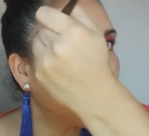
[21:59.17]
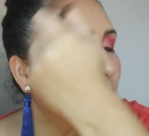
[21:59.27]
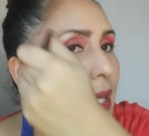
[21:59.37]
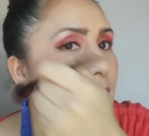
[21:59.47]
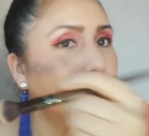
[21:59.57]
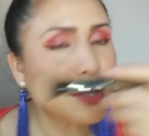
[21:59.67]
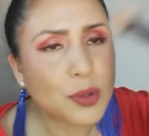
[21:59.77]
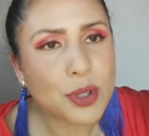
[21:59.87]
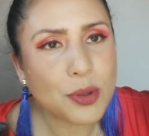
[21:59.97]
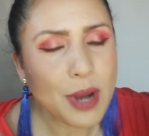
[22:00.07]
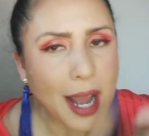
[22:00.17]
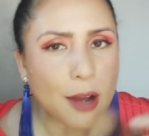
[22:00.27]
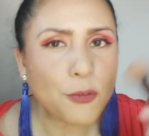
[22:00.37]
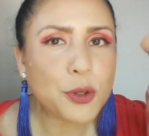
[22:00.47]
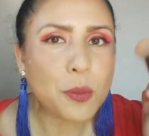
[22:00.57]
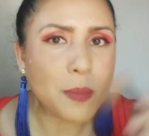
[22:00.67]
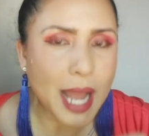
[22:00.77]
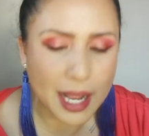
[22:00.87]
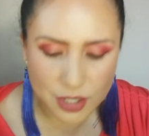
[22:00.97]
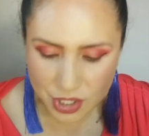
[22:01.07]
So you have to
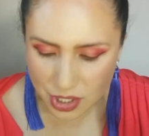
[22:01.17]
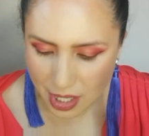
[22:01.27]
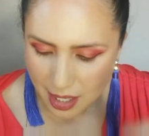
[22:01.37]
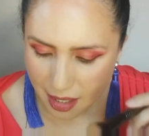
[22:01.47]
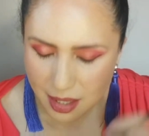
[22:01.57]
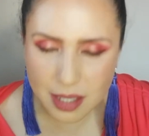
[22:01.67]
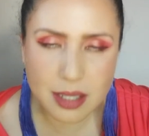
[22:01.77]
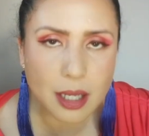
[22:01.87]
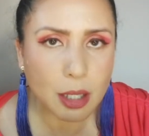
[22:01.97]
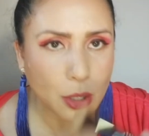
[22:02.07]
match this